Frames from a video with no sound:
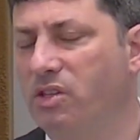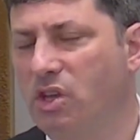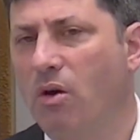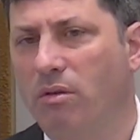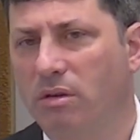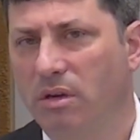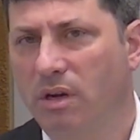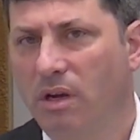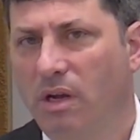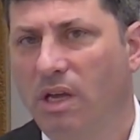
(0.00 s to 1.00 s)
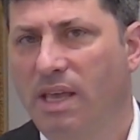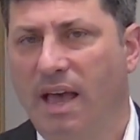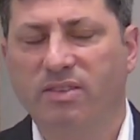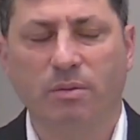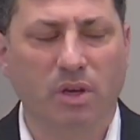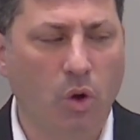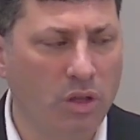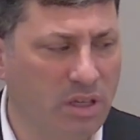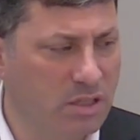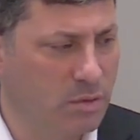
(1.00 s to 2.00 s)
So, you have something
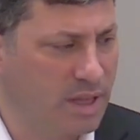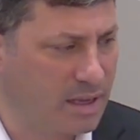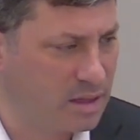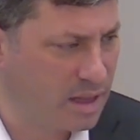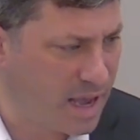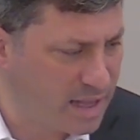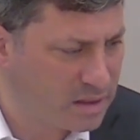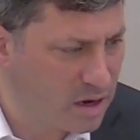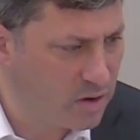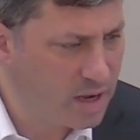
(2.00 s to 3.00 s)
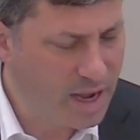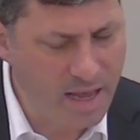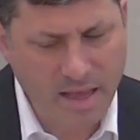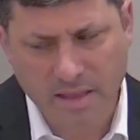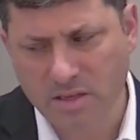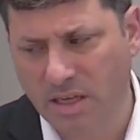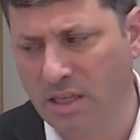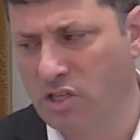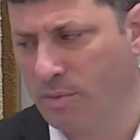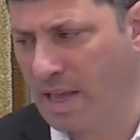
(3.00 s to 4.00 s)
called kli shemalachti laheter, and then there's a
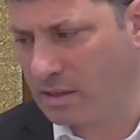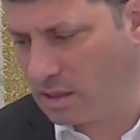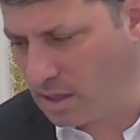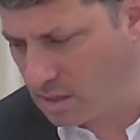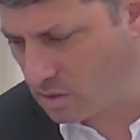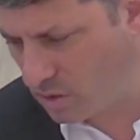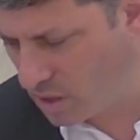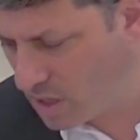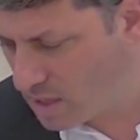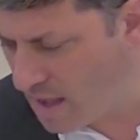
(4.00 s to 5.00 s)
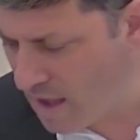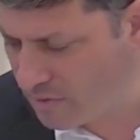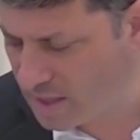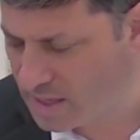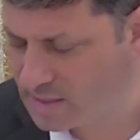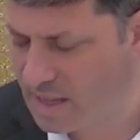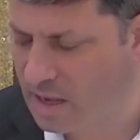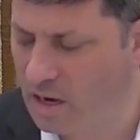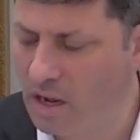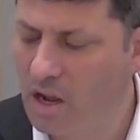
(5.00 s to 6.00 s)
kli shemalachti laisur. You have things
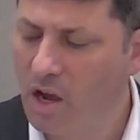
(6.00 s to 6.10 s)
that